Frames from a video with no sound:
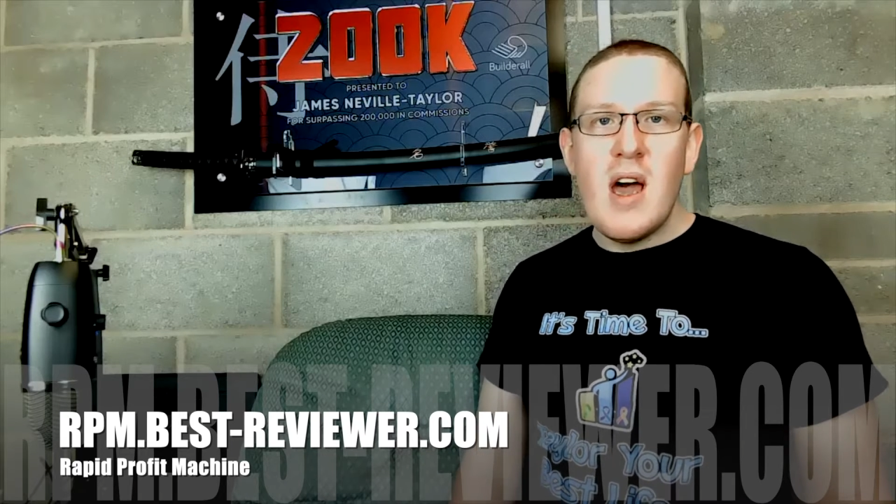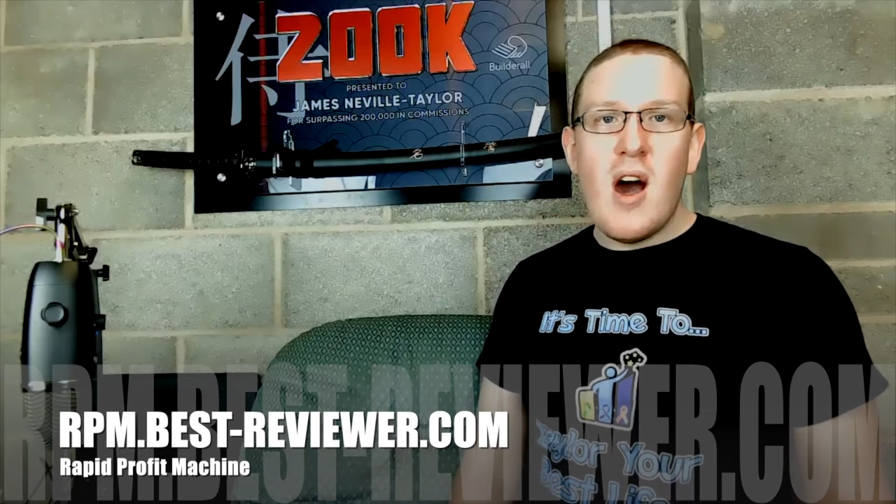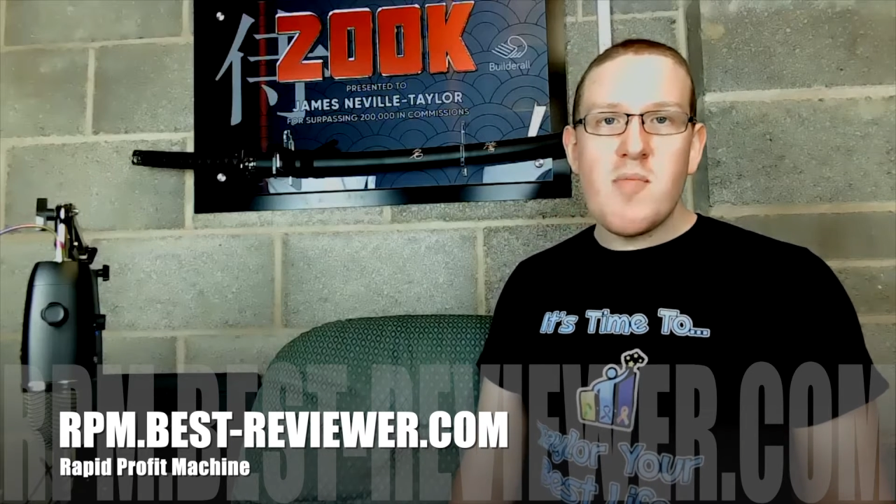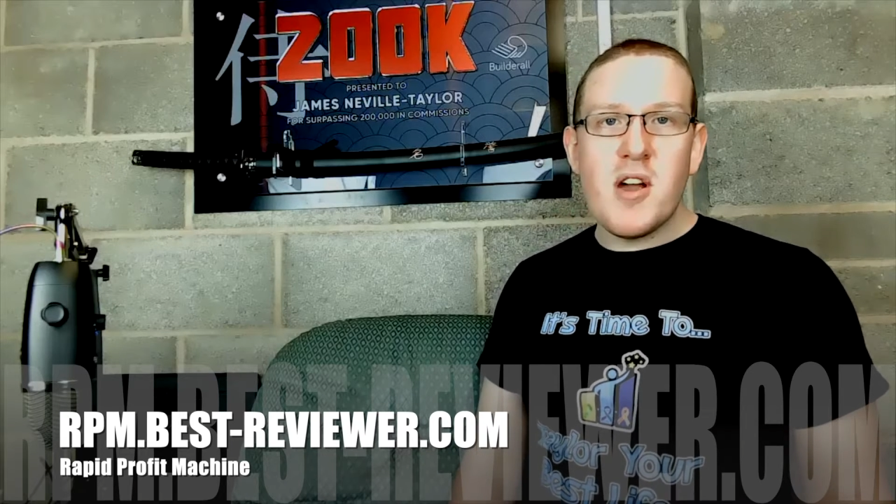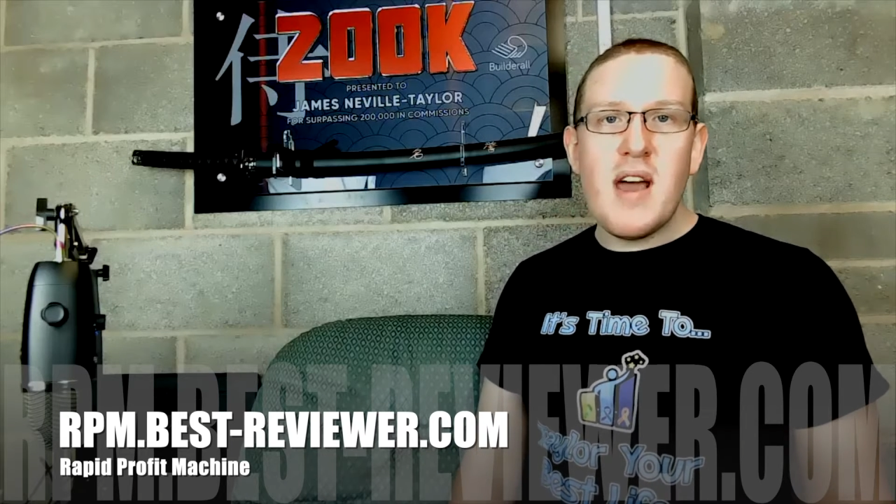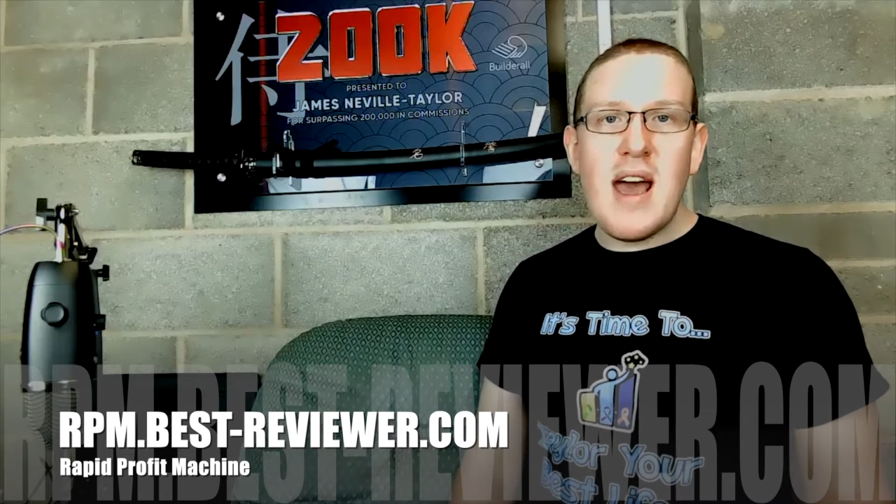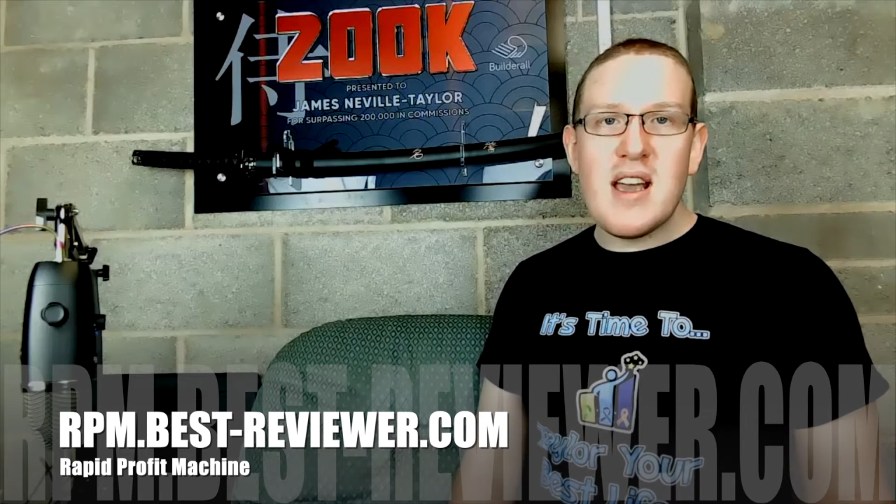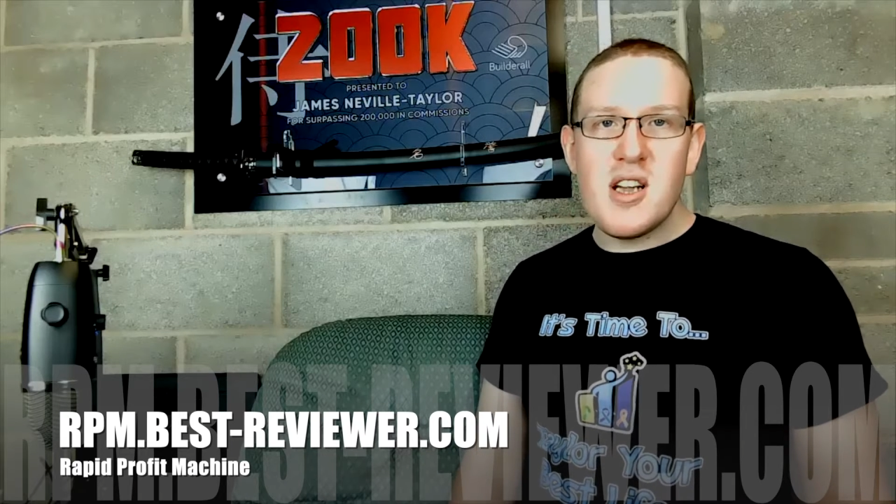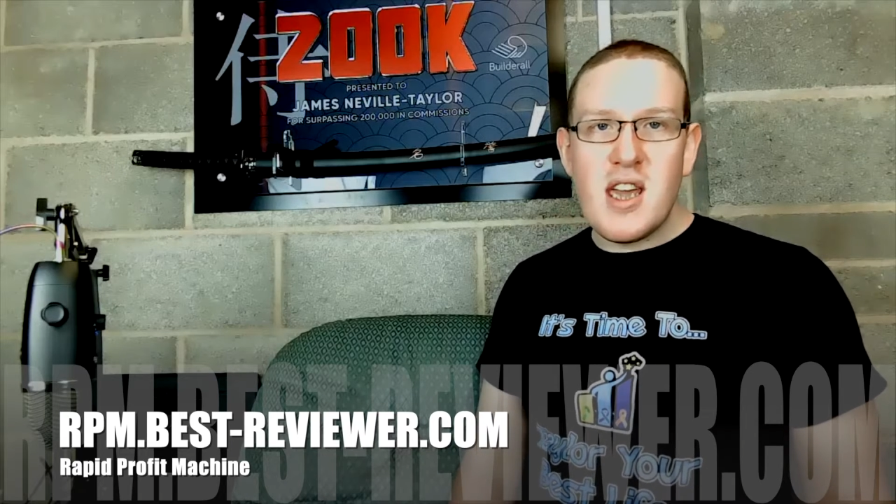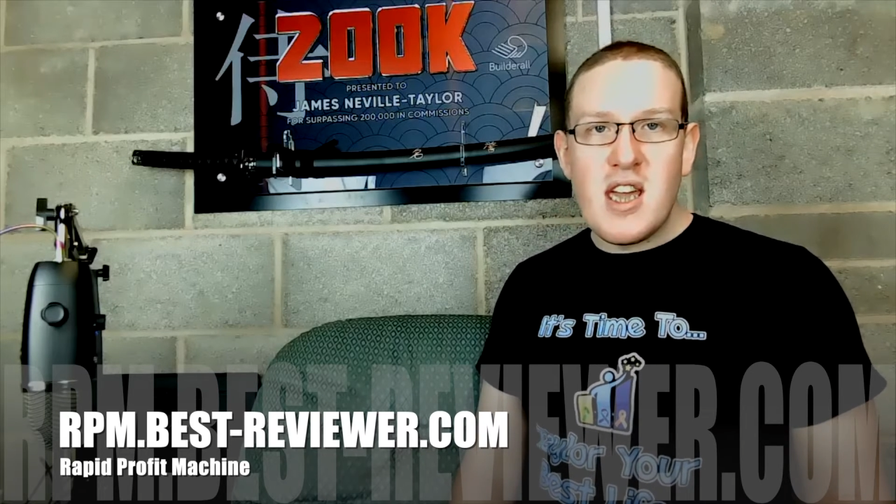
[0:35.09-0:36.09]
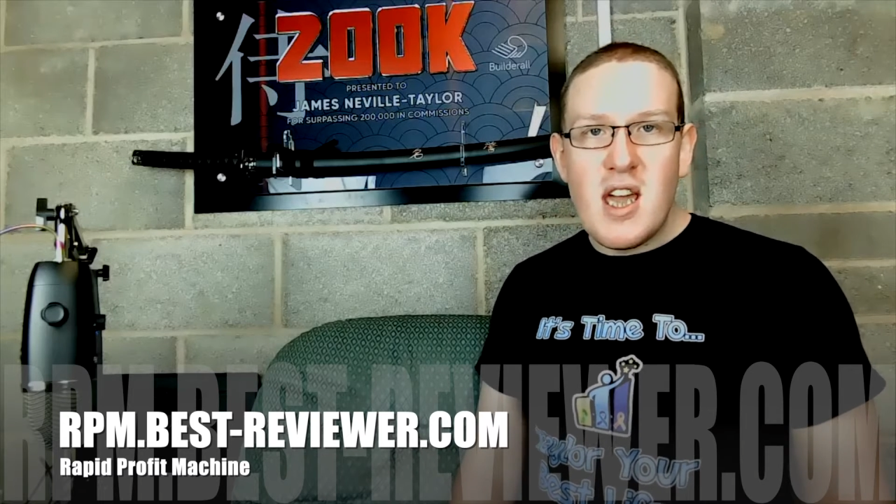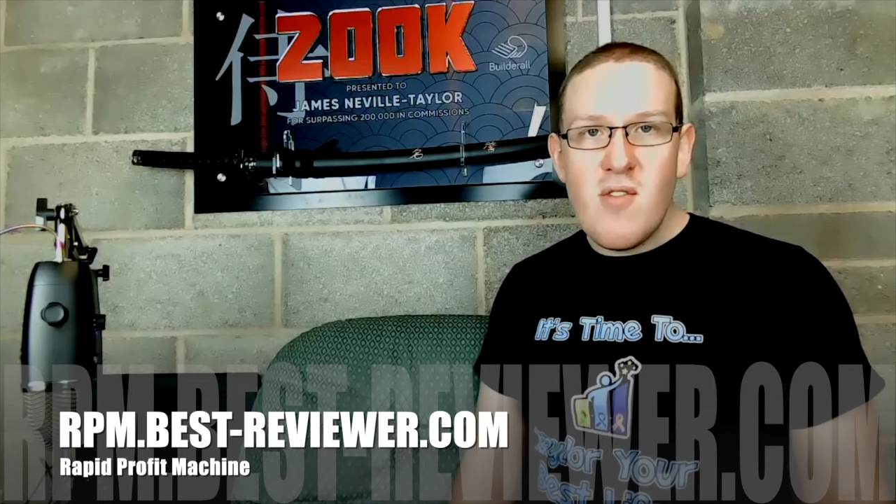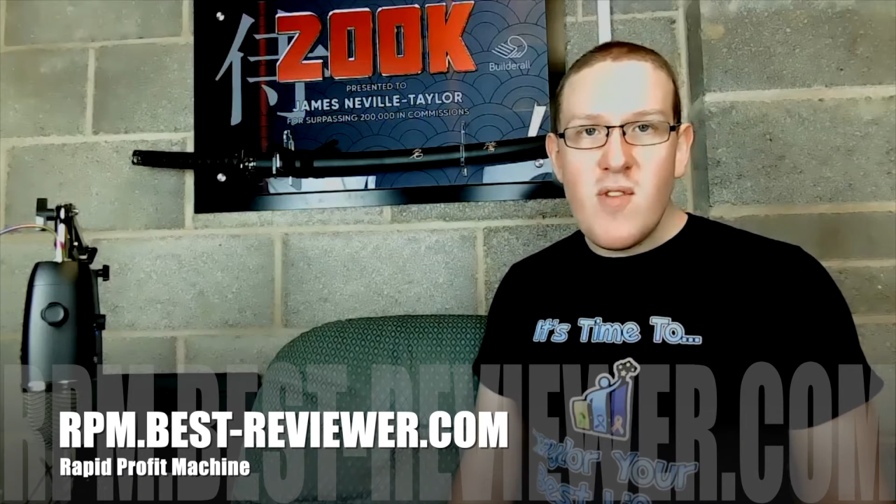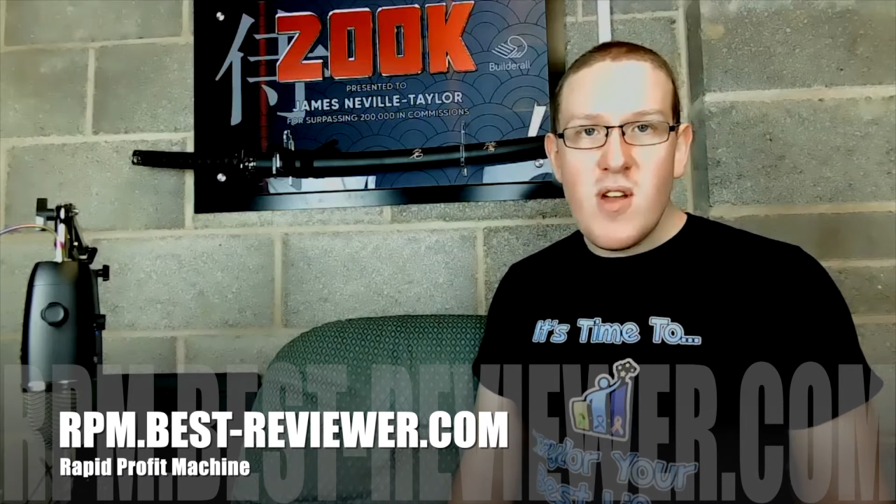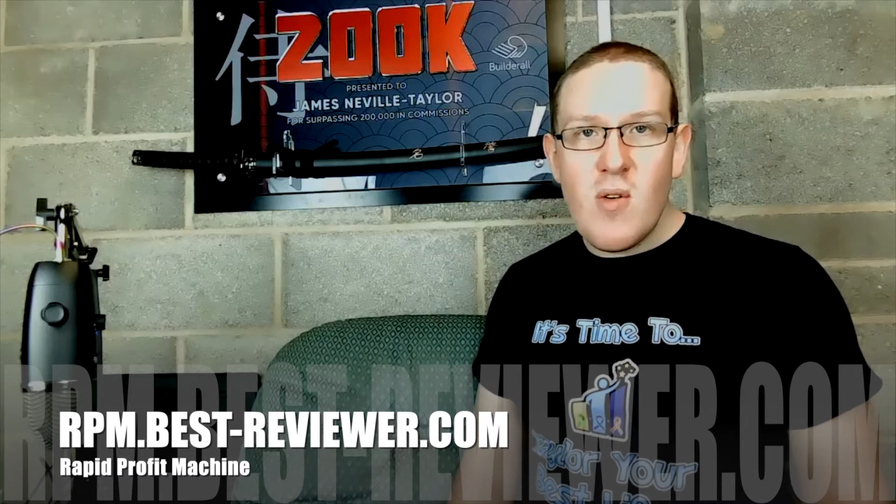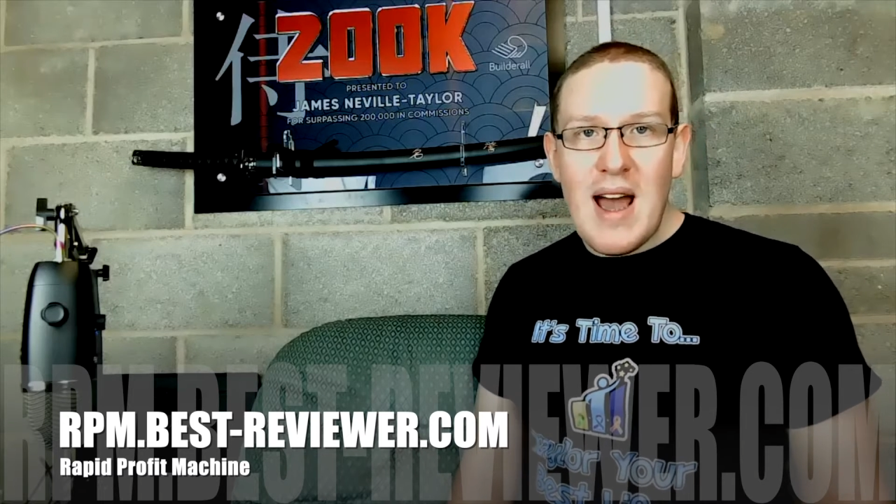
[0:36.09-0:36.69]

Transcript: I'm going to actually give you